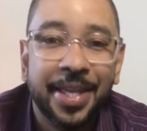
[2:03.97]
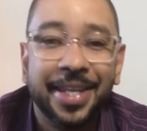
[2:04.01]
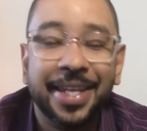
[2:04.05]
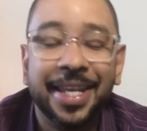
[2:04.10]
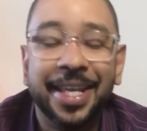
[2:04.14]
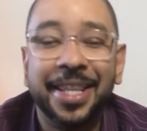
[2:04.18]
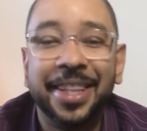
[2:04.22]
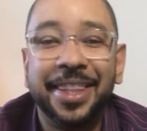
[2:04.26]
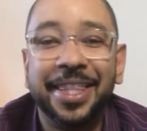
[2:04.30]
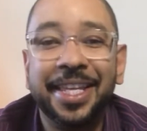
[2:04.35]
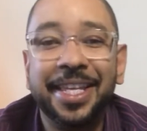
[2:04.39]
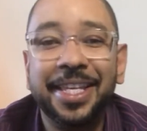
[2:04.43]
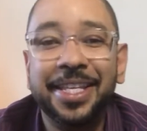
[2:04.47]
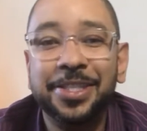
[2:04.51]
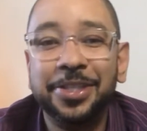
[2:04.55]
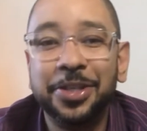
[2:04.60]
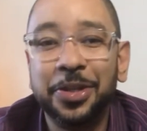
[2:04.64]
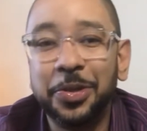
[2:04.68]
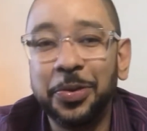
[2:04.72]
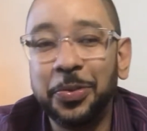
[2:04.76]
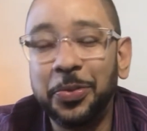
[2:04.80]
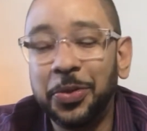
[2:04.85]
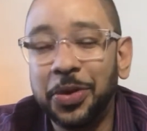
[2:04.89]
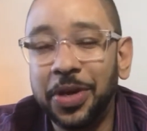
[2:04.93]
Now, these
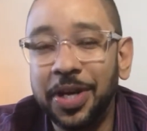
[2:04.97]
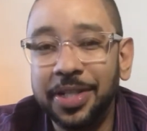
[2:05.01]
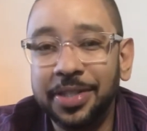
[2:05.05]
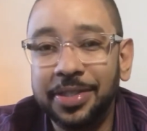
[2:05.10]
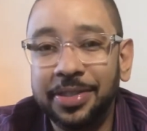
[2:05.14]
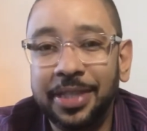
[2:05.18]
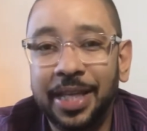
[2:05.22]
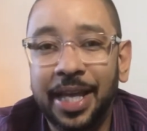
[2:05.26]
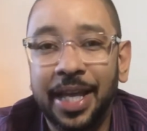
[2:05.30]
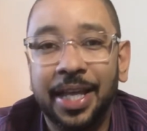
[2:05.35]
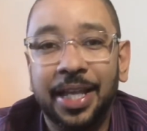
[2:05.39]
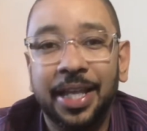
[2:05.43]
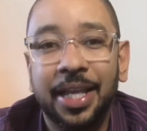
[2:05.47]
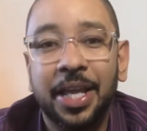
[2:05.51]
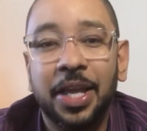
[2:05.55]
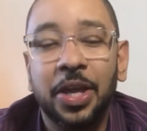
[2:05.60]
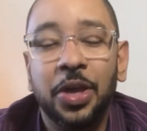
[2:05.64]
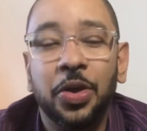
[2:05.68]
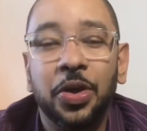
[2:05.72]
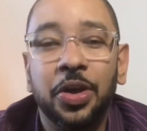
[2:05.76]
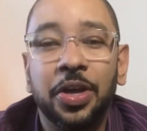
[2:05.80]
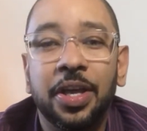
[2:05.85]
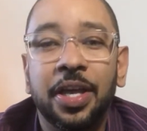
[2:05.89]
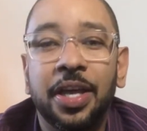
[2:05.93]
are the ones that,
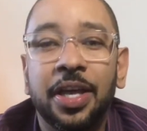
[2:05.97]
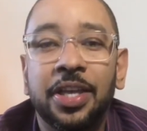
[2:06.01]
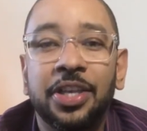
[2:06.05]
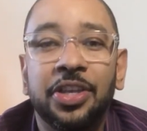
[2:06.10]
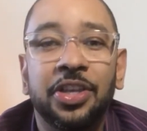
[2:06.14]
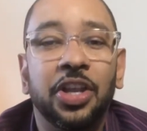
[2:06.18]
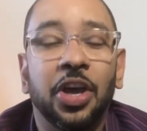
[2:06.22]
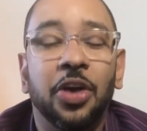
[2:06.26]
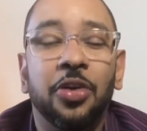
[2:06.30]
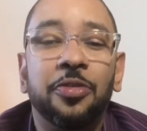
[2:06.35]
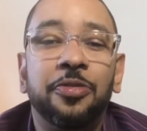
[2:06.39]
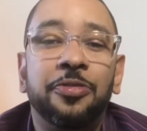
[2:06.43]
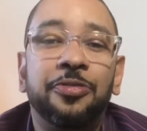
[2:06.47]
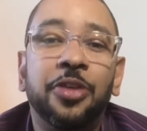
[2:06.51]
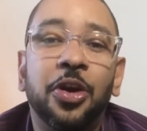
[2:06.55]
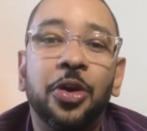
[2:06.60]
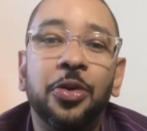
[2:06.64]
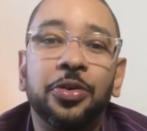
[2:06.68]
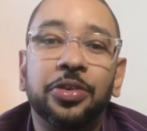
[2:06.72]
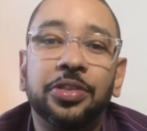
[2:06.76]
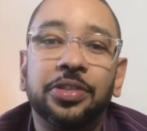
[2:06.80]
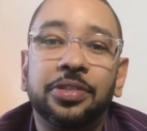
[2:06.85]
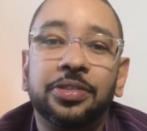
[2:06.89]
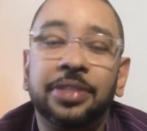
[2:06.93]

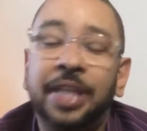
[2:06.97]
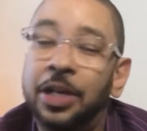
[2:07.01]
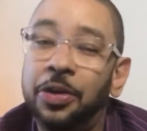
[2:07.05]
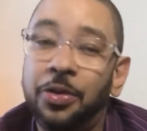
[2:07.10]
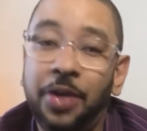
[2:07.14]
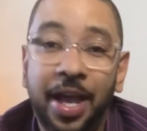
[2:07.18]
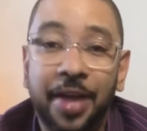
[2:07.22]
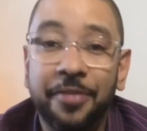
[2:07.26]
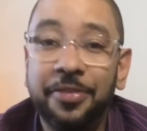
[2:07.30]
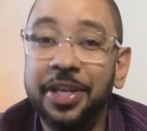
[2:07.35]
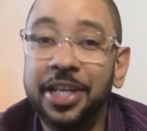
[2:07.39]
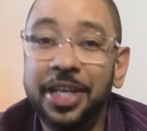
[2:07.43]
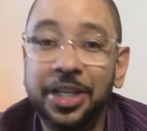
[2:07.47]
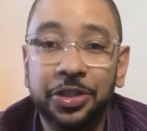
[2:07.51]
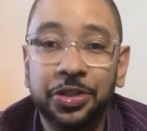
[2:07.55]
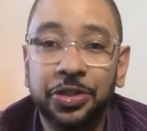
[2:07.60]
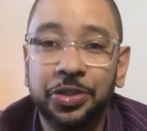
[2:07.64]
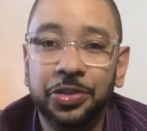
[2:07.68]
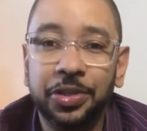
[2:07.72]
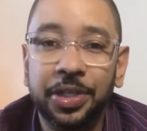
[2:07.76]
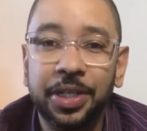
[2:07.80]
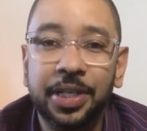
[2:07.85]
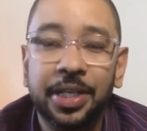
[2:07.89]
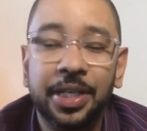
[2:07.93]
folks, they don't have a
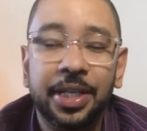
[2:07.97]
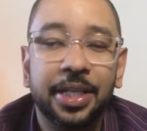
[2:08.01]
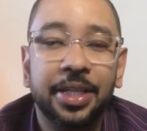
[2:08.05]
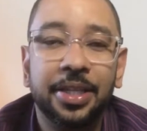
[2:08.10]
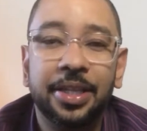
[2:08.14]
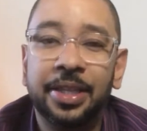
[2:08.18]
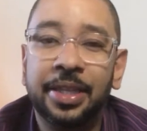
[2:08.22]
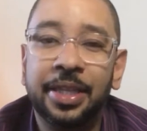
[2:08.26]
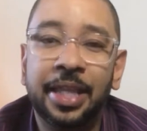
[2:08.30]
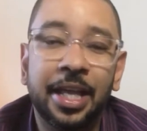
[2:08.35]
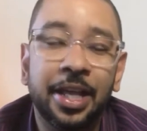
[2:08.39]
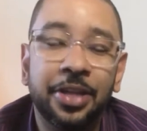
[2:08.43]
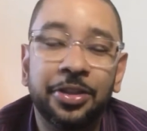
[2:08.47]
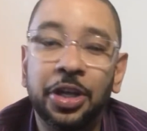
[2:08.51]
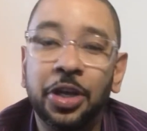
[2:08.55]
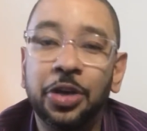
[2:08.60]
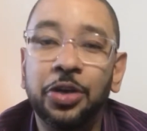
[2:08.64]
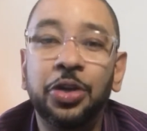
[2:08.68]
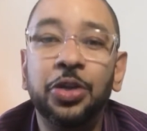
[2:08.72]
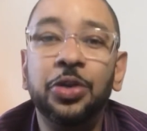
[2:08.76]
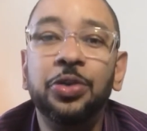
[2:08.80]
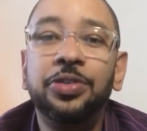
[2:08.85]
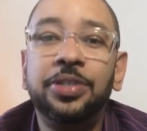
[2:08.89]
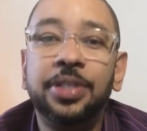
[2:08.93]
history. They're
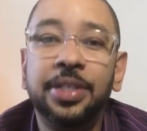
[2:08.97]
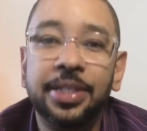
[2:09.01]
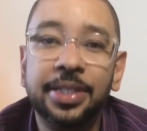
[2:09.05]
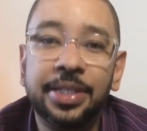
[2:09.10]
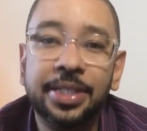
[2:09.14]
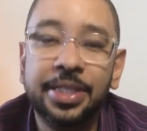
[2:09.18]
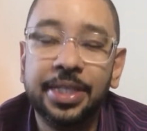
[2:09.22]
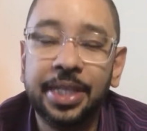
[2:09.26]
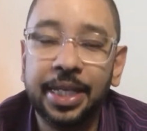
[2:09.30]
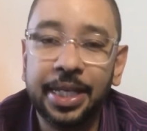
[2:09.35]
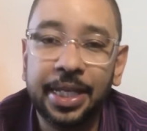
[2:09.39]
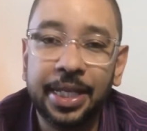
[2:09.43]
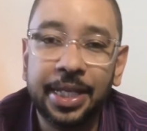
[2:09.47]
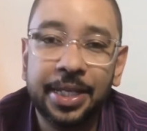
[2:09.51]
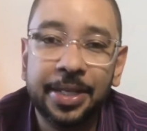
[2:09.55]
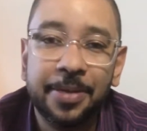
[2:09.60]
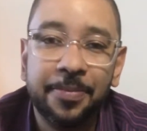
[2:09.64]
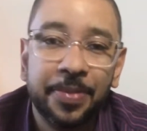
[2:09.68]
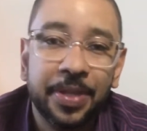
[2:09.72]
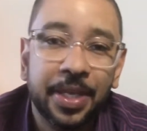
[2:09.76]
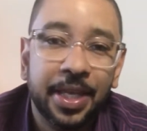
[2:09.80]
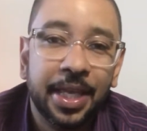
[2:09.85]
new to the scene.